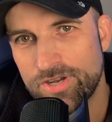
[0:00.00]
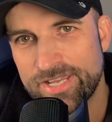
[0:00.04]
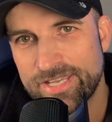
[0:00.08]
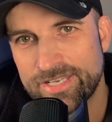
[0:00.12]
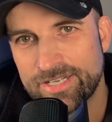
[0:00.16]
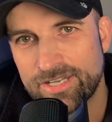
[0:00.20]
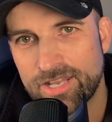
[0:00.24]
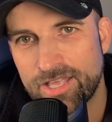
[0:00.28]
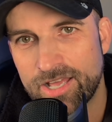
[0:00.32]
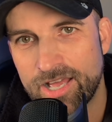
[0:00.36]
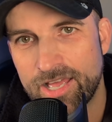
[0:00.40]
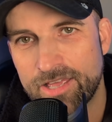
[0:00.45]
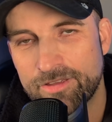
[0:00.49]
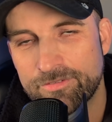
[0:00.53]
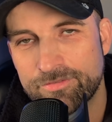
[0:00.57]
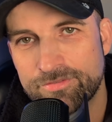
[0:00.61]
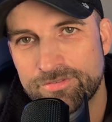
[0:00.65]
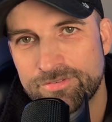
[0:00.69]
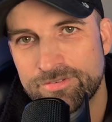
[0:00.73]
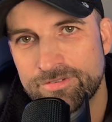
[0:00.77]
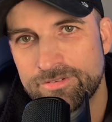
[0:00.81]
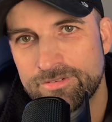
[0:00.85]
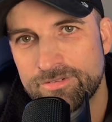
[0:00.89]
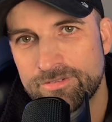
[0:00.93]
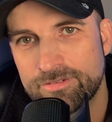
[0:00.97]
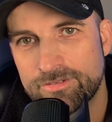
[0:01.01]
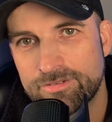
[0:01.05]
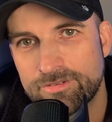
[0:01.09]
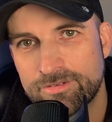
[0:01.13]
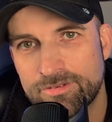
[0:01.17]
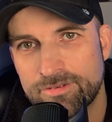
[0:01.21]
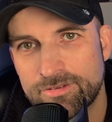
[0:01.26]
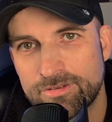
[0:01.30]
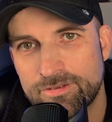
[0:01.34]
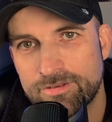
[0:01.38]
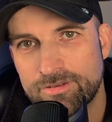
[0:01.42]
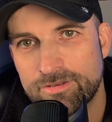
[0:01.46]
in life,
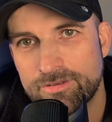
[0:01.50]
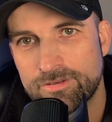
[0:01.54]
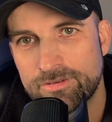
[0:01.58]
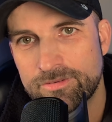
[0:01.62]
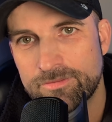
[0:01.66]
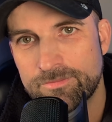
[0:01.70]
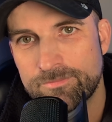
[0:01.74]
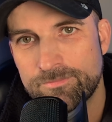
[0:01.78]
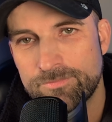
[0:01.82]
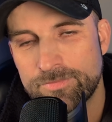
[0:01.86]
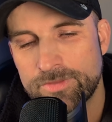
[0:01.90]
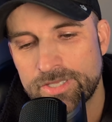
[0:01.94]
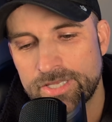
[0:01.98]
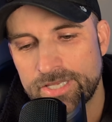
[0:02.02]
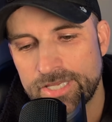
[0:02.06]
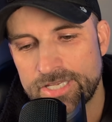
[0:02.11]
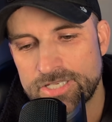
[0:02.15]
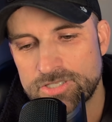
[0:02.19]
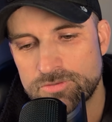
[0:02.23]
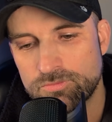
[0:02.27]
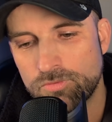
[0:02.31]
is